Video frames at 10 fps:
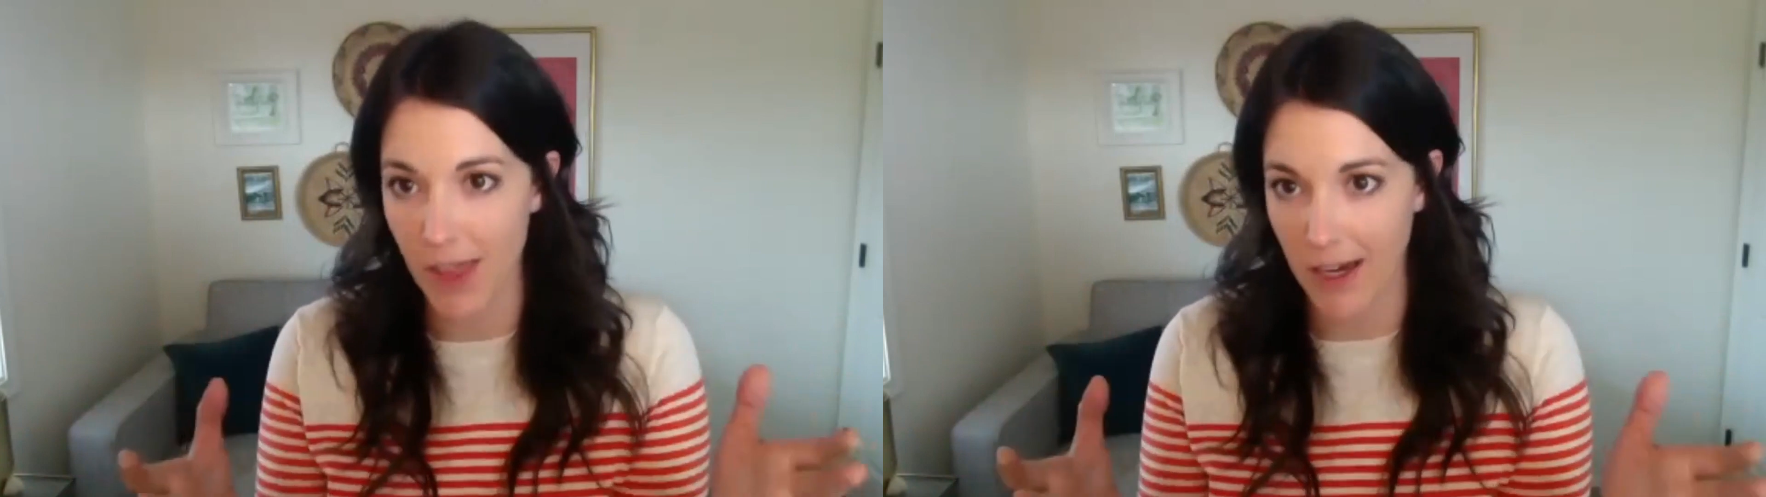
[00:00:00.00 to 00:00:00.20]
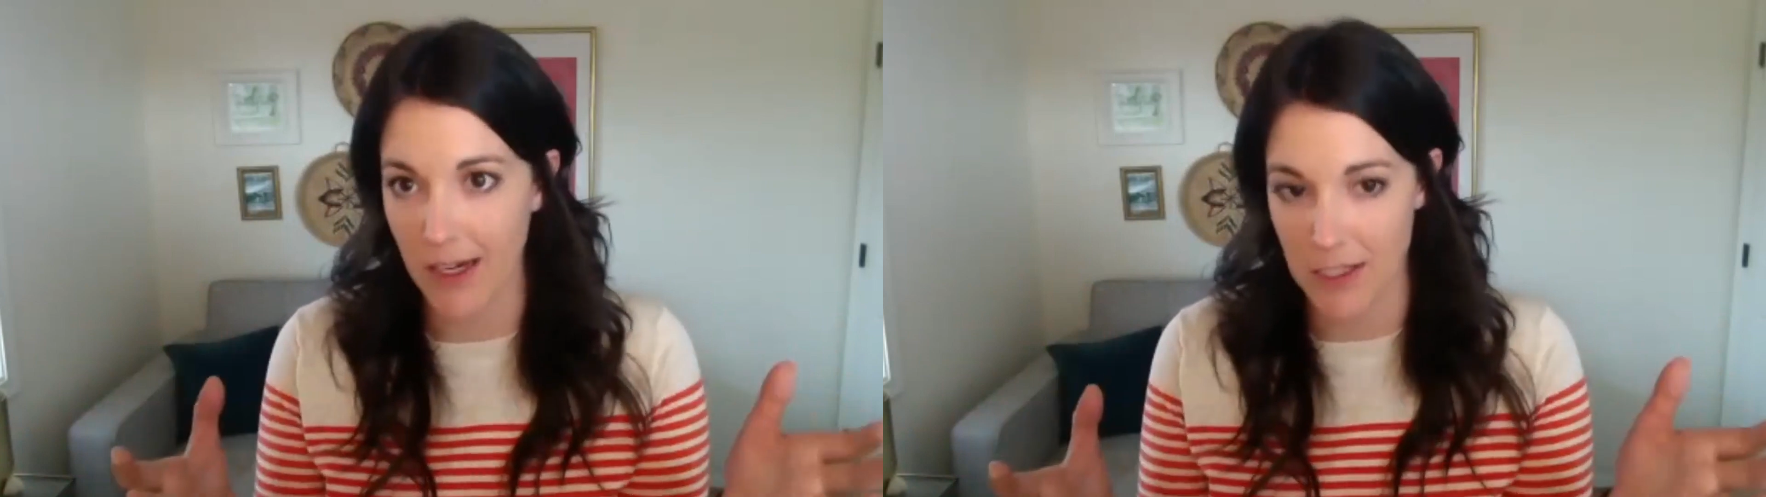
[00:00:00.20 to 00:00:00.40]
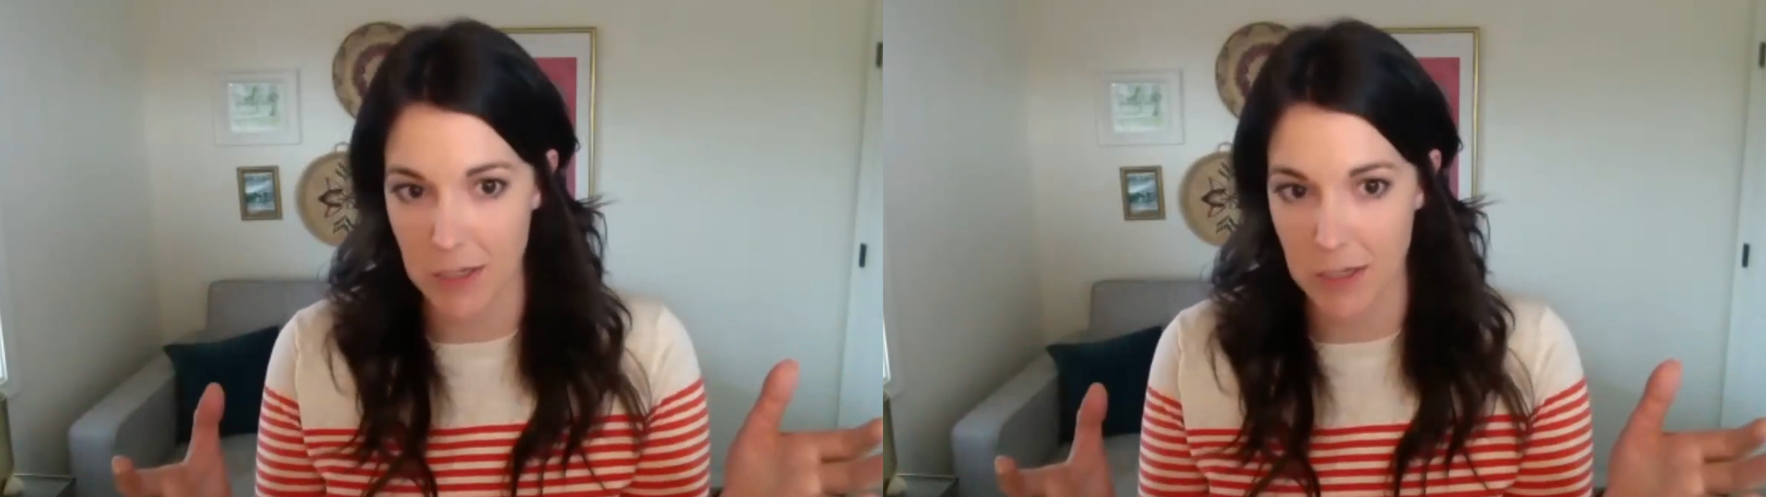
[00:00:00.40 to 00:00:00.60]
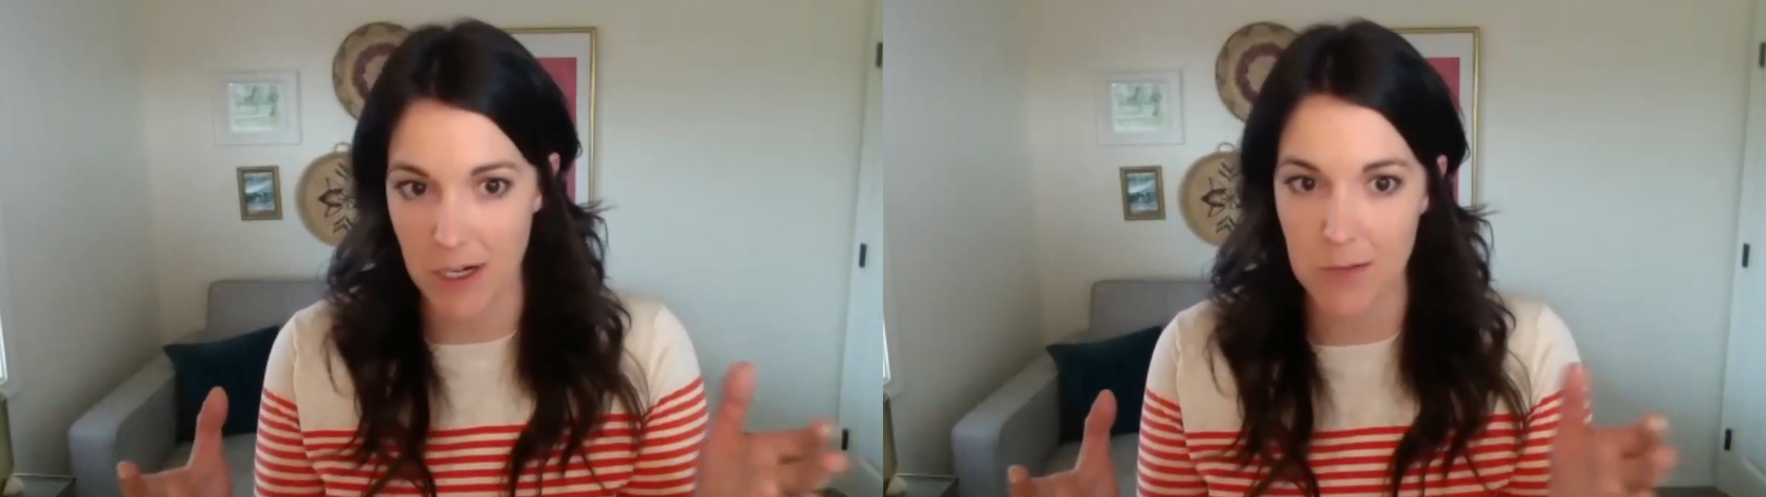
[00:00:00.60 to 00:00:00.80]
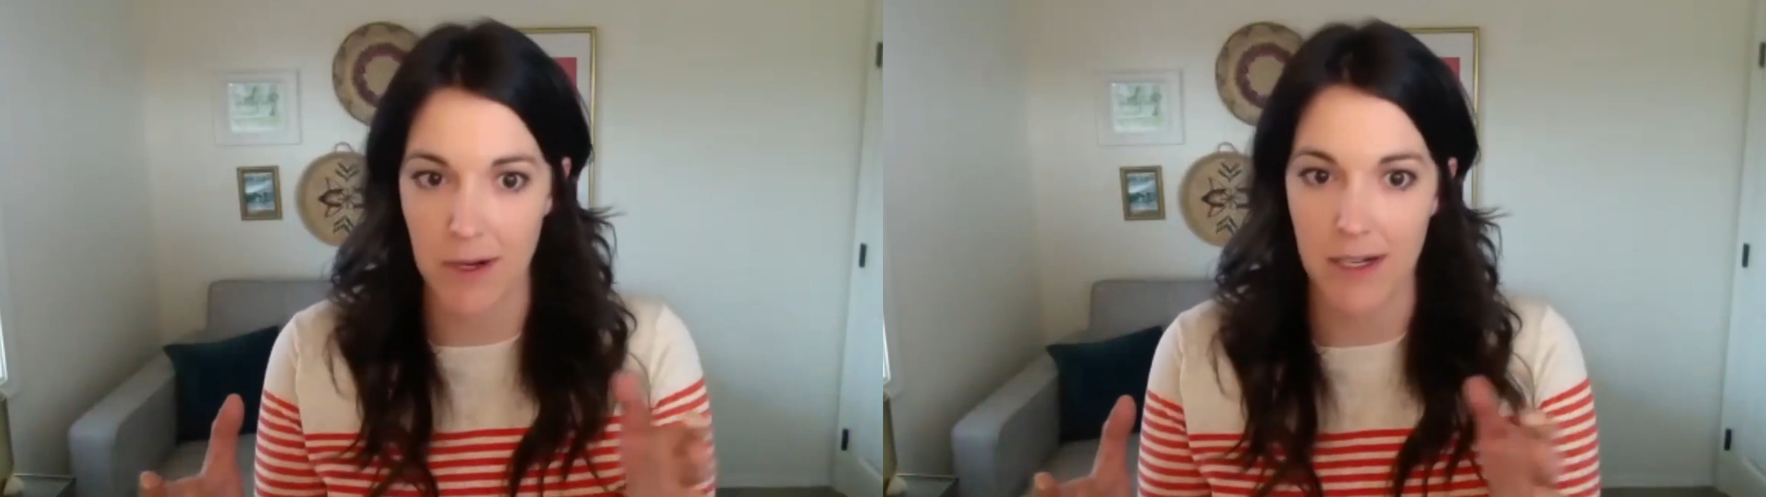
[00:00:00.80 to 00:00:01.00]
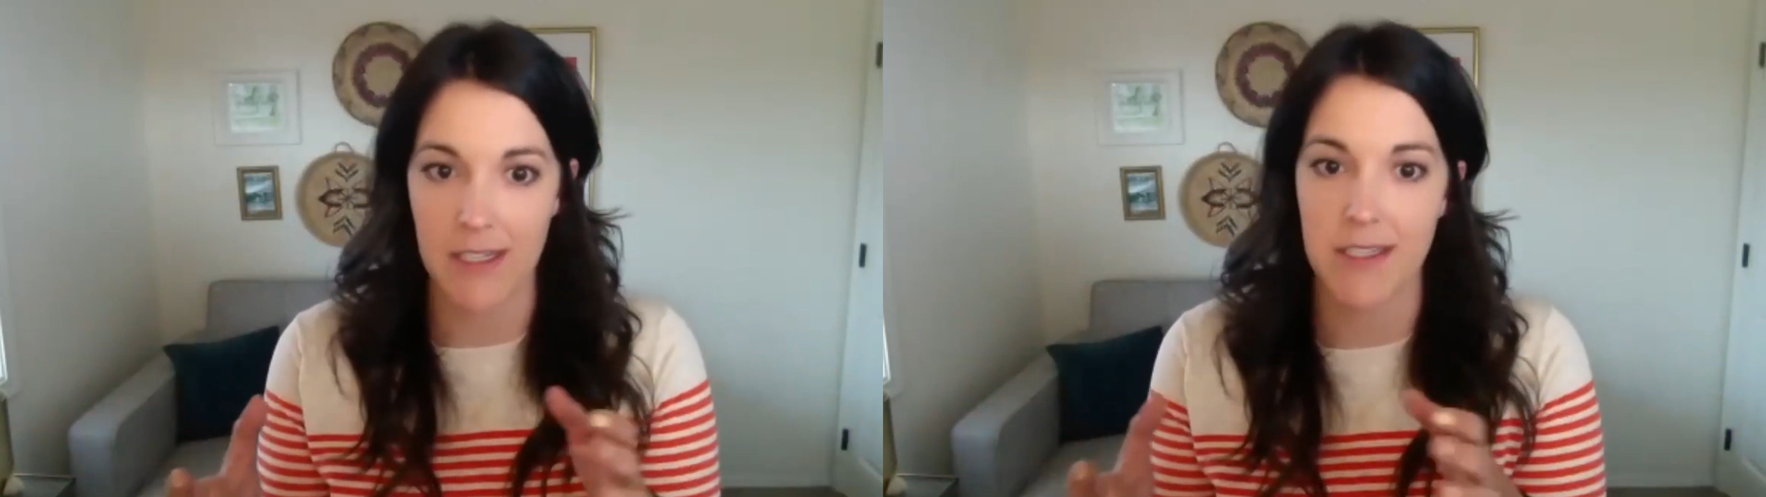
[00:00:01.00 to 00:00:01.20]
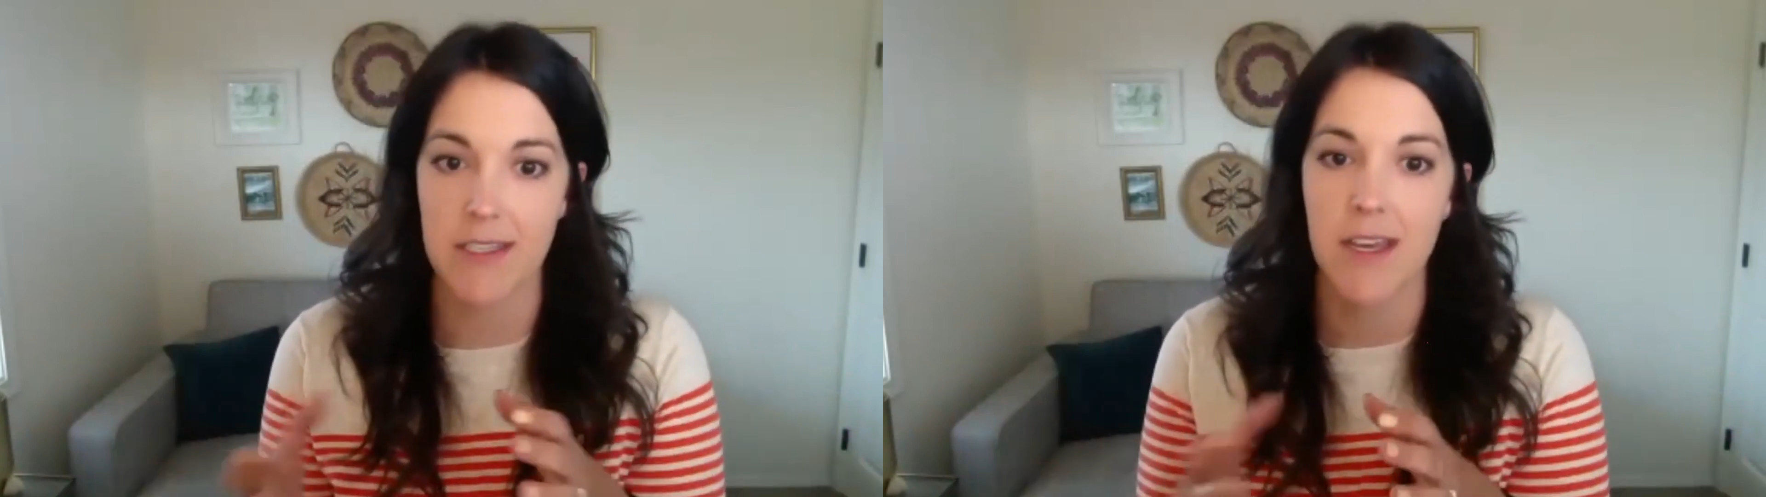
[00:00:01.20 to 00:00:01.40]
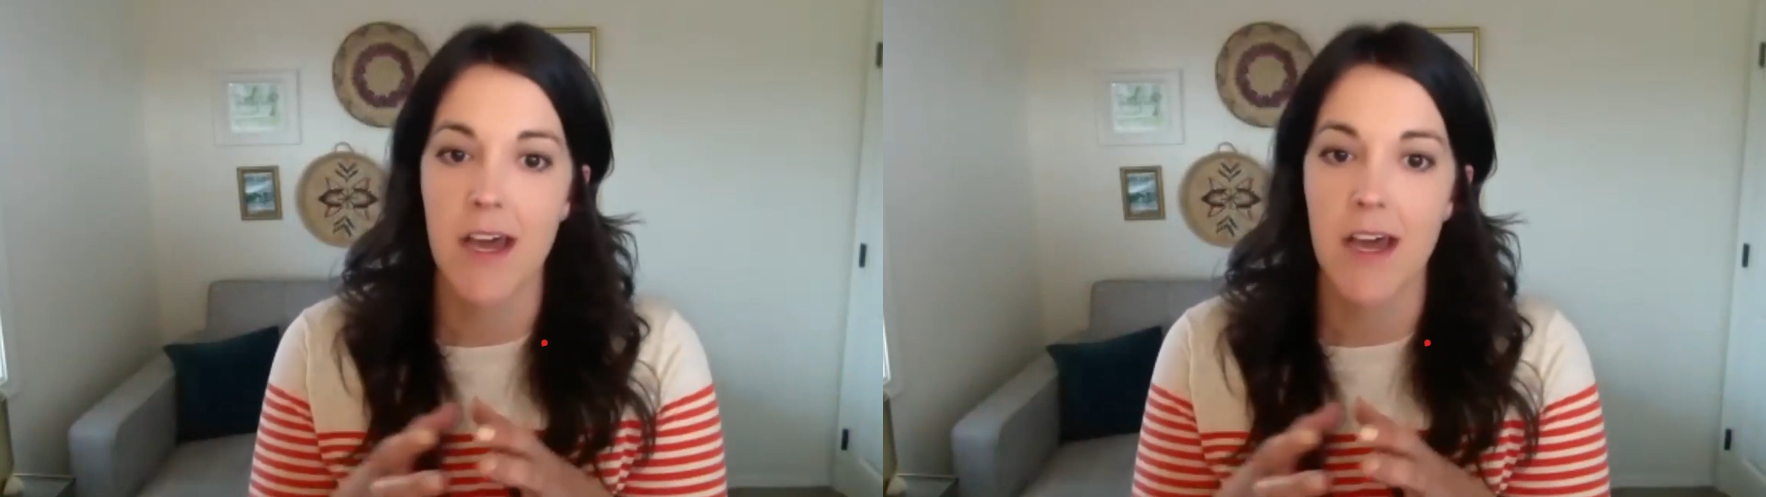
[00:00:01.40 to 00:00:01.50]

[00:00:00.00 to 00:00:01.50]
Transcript: that customer experience.